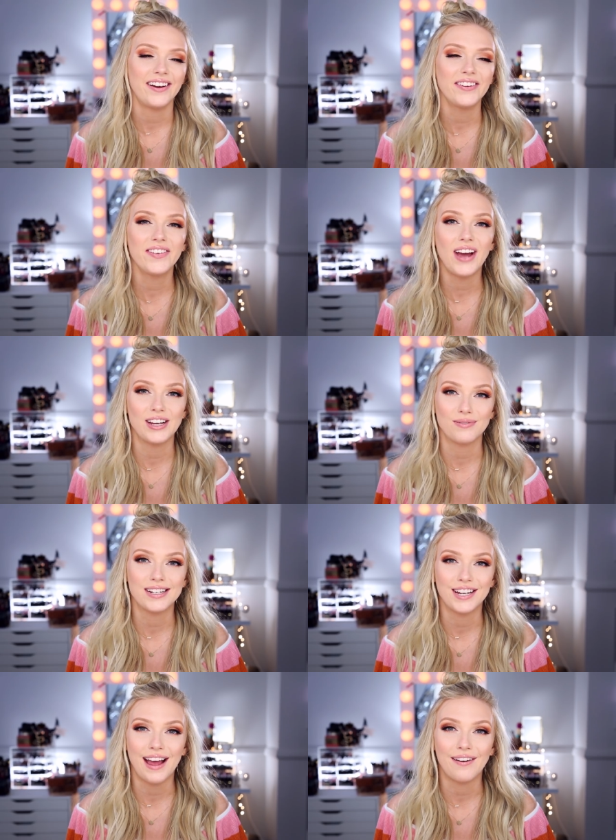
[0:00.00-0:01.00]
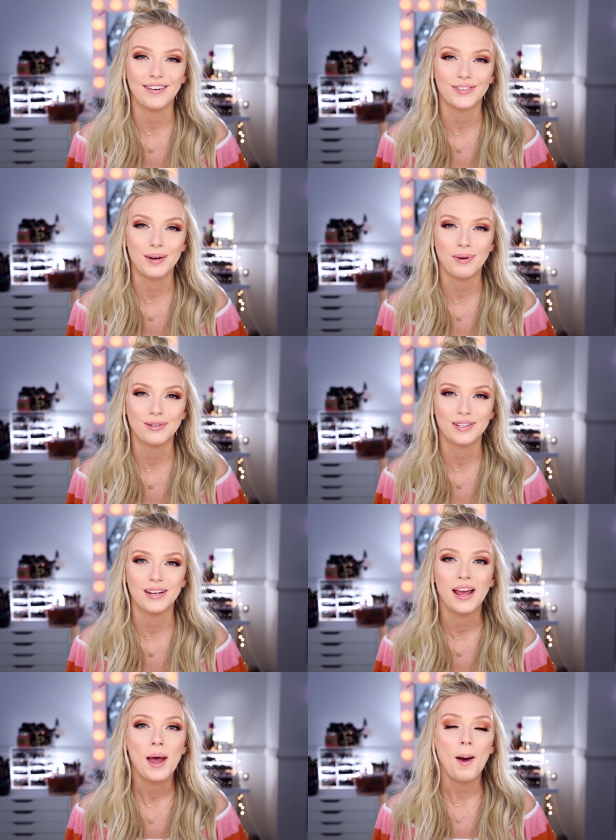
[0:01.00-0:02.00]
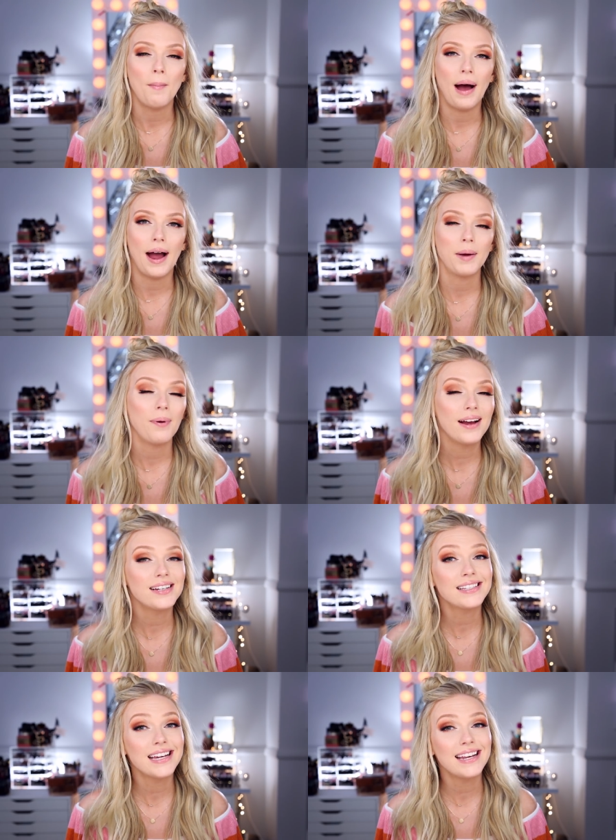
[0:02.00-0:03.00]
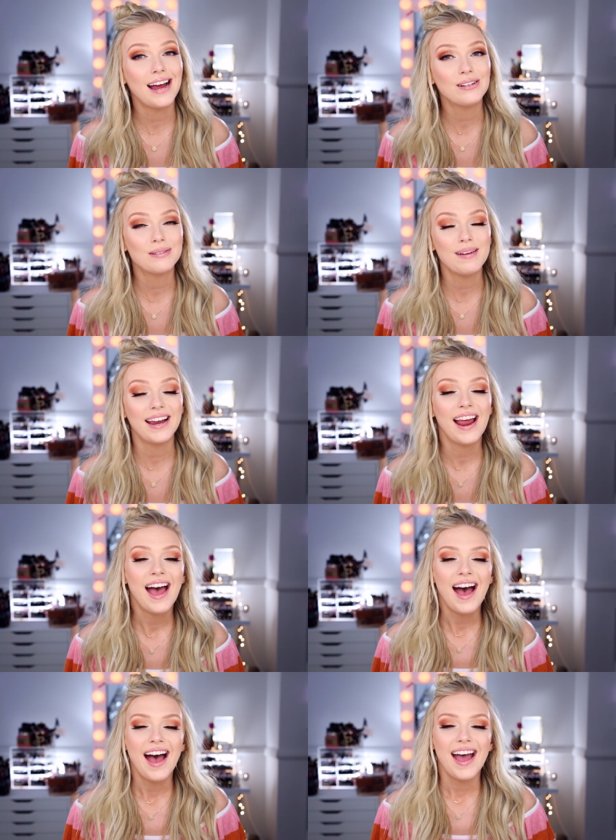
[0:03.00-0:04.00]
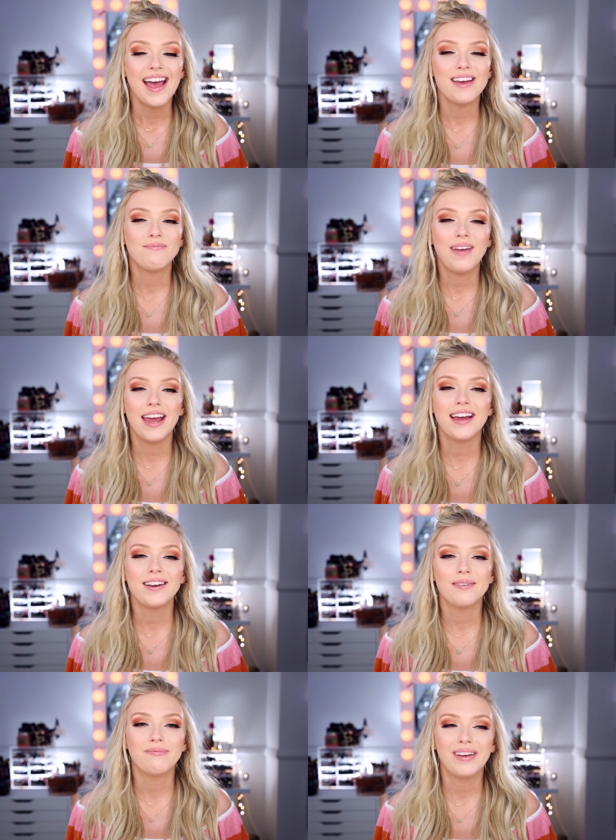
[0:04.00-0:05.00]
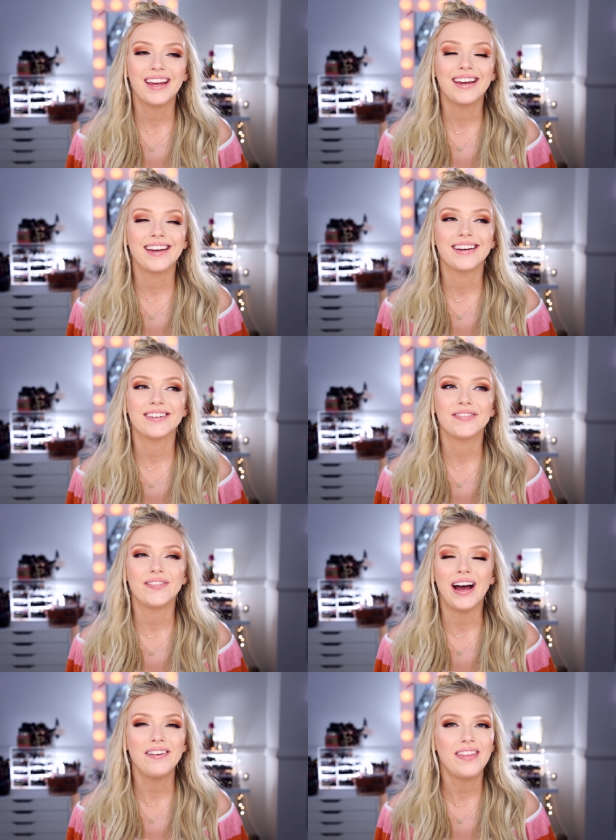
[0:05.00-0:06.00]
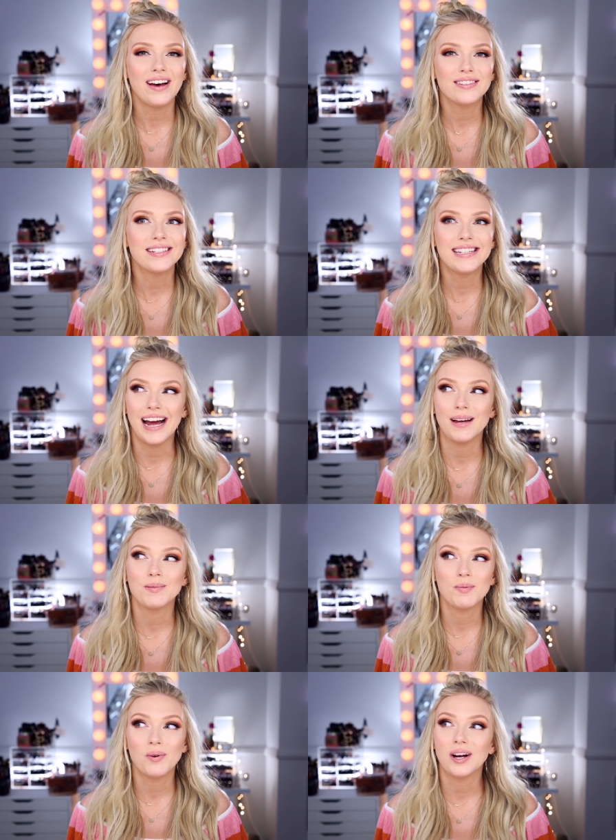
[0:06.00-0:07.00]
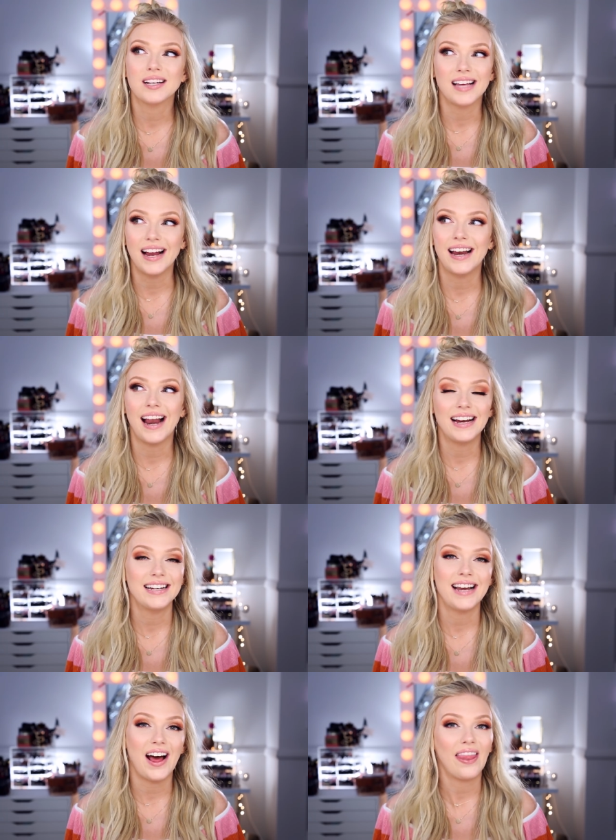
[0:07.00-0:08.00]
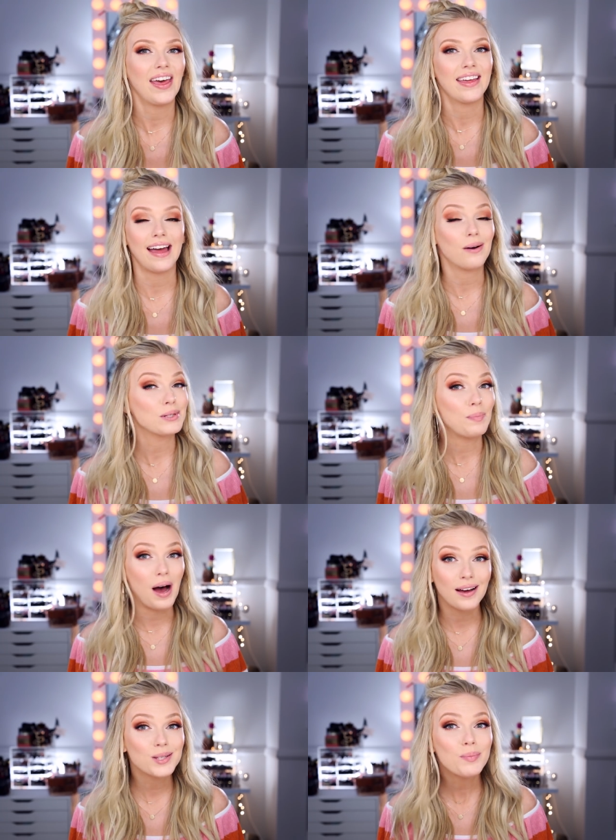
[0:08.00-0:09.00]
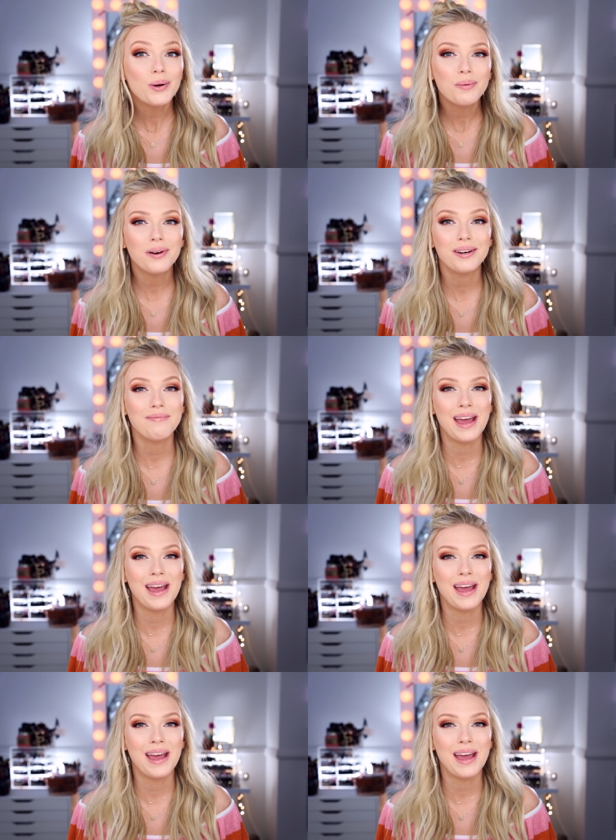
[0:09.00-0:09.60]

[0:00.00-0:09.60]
all of you guys reaching out after I posted my pregnancy announcement. It made me 5,000 times more excited. I did not think that was possible, but it